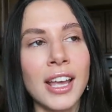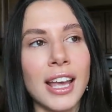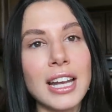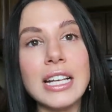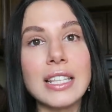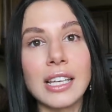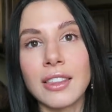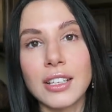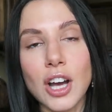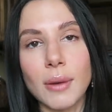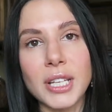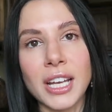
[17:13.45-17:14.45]
Anything in the
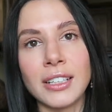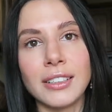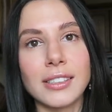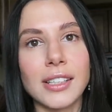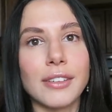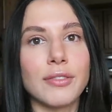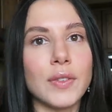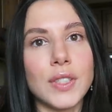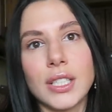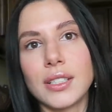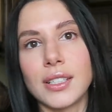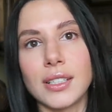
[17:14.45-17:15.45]
top 10 is like
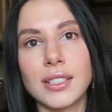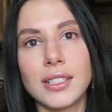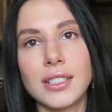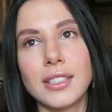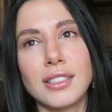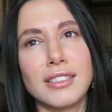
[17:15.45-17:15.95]
50 to 6